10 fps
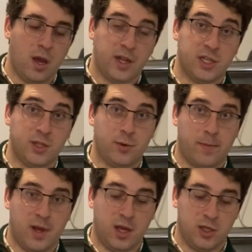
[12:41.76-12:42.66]
And since we're
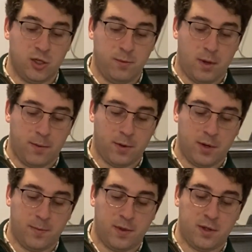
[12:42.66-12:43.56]
making soup, I'm going
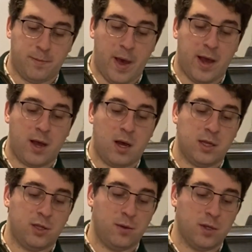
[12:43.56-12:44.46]
to put this back
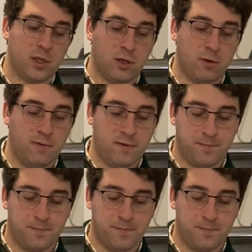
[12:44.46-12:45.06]
onto the stove.